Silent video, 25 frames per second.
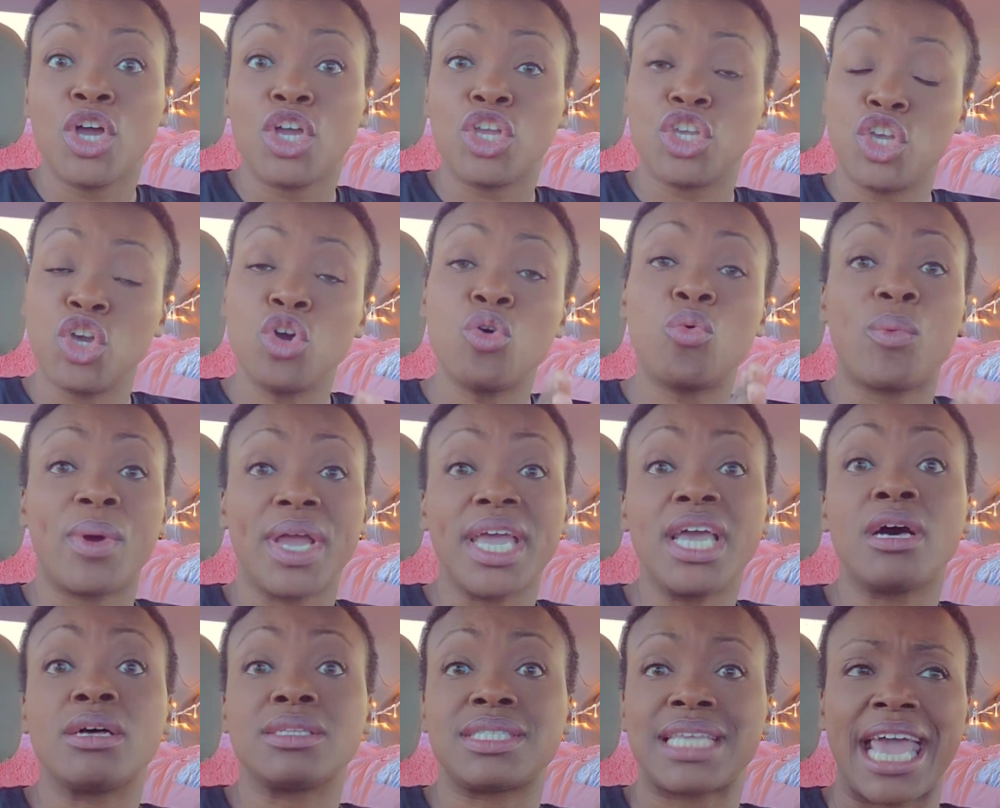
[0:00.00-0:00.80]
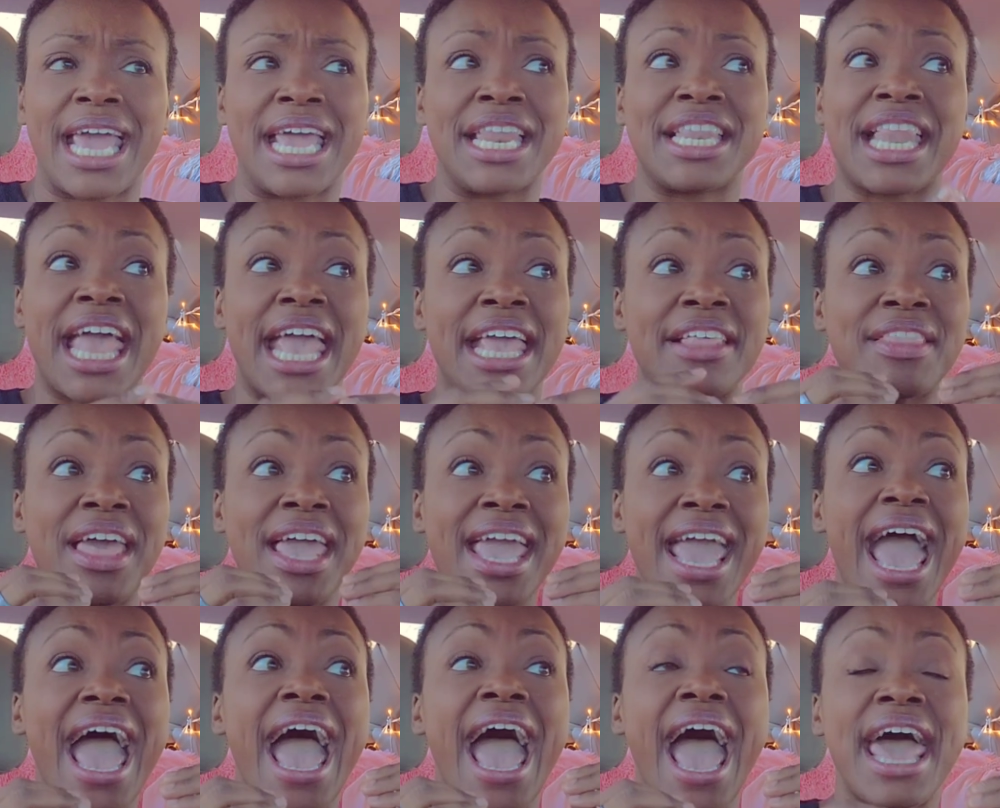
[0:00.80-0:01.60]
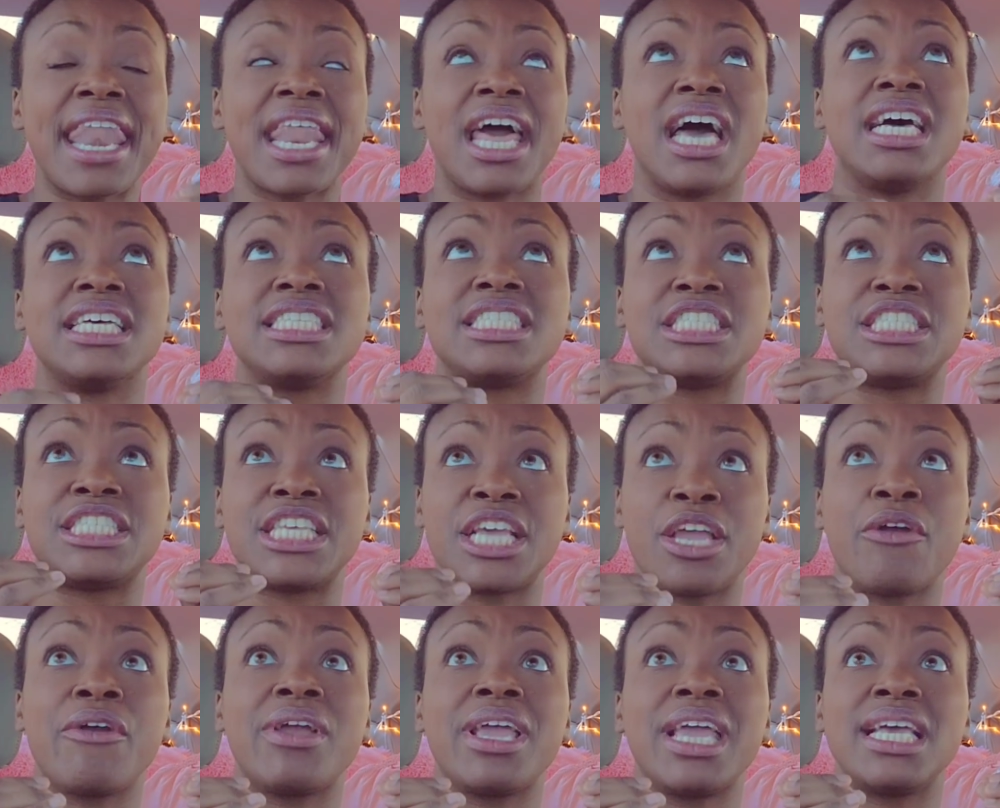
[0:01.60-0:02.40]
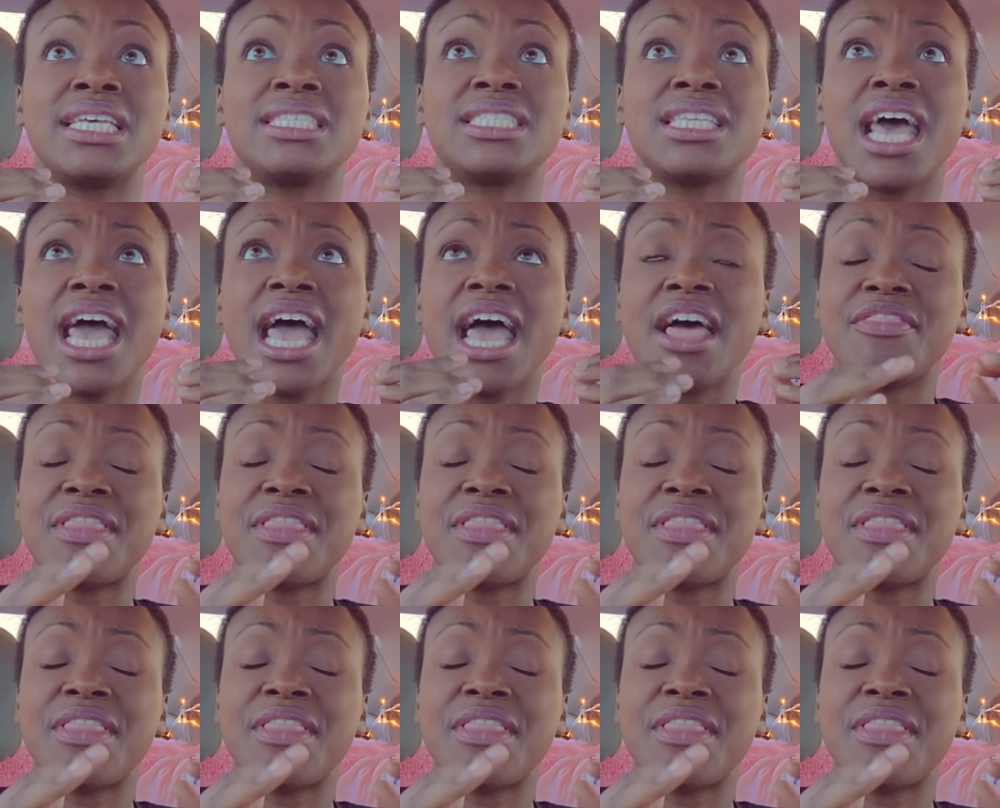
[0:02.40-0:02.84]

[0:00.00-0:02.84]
You will take, and they had a serious,